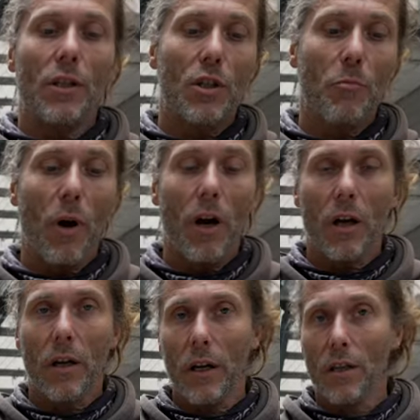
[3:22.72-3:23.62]
the
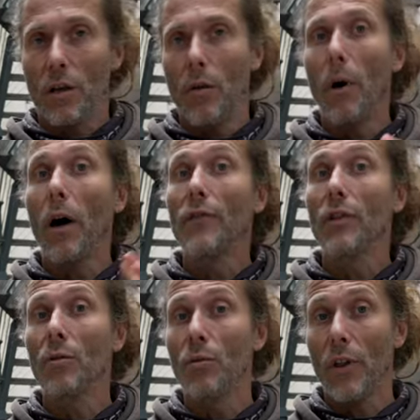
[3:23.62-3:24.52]
Spark is above the
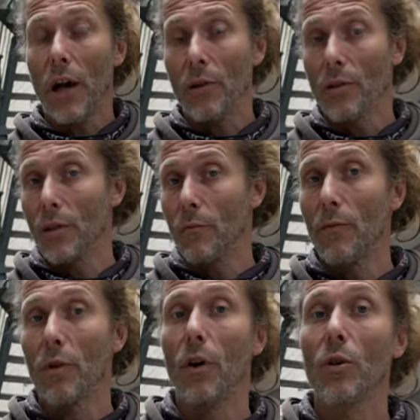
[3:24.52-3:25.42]

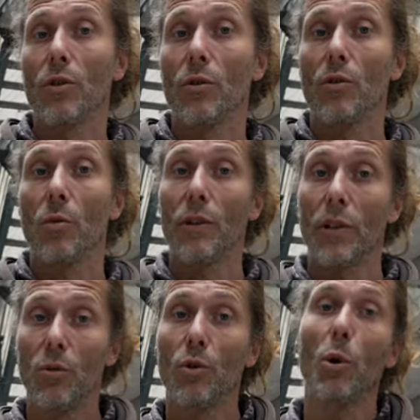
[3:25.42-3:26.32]
2000, closer to
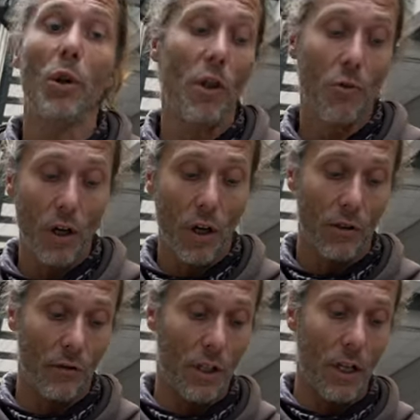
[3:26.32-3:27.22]

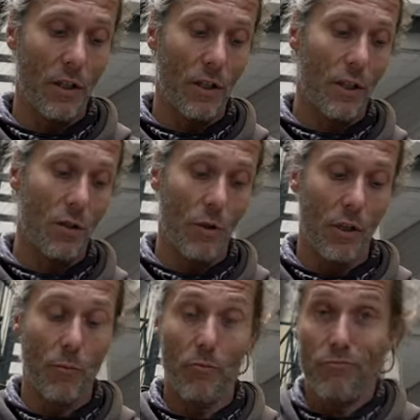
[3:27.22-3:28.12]
2300 kgs when
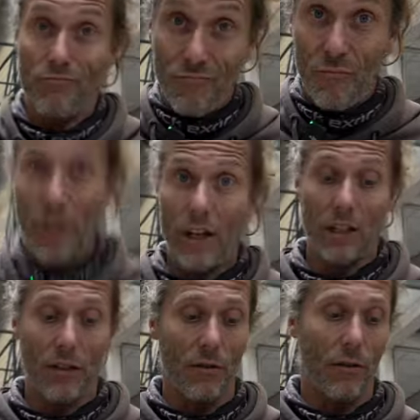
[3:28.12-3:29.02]
you break
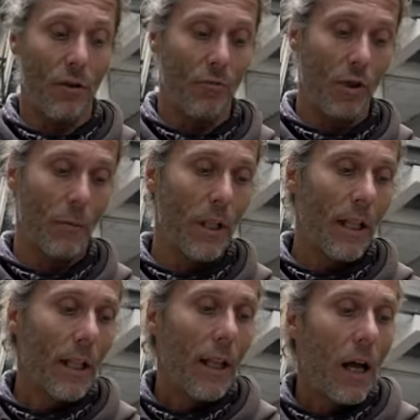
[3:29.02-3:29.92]
it on the rope.
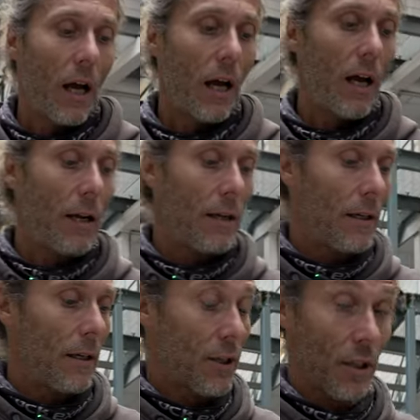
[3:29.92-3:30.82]

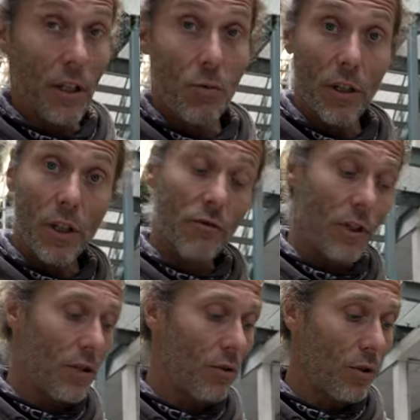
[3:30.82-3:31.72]
So that's one that's
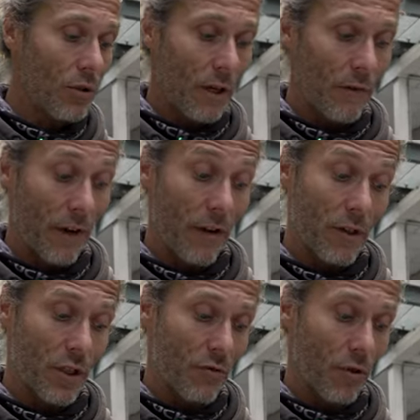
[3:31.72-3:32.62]
really cool. It's very
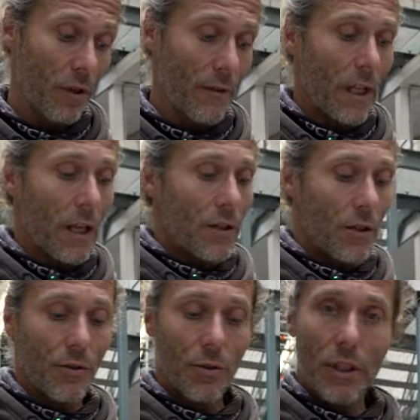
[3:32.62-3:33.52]
strong.
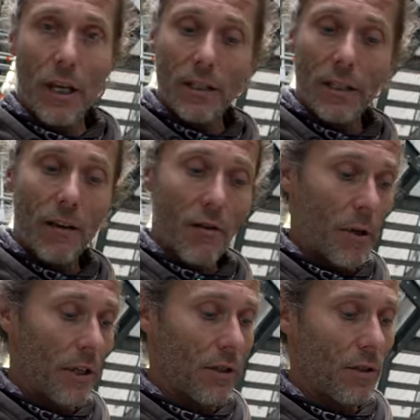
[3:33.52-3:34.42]
So to connect the
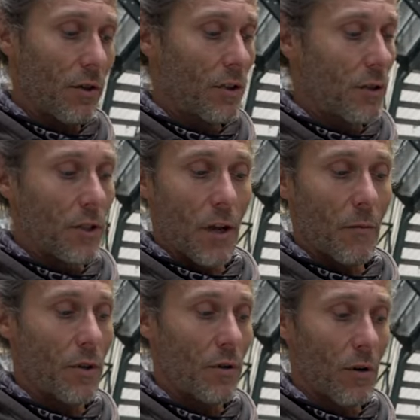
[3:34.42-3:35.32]
carabiner to it, the same
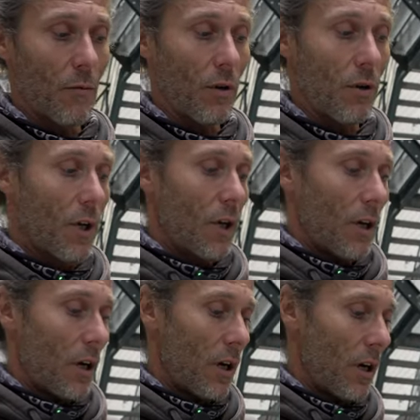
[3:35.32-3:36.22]
as normal.
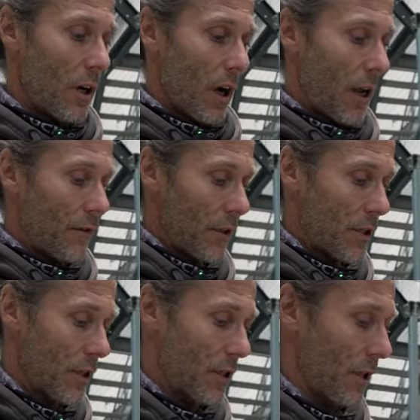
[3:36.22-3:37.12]

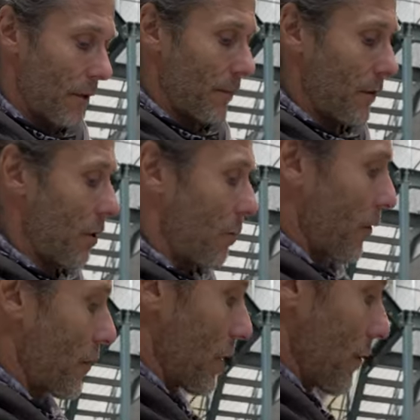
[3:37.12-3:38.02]
This is the top of the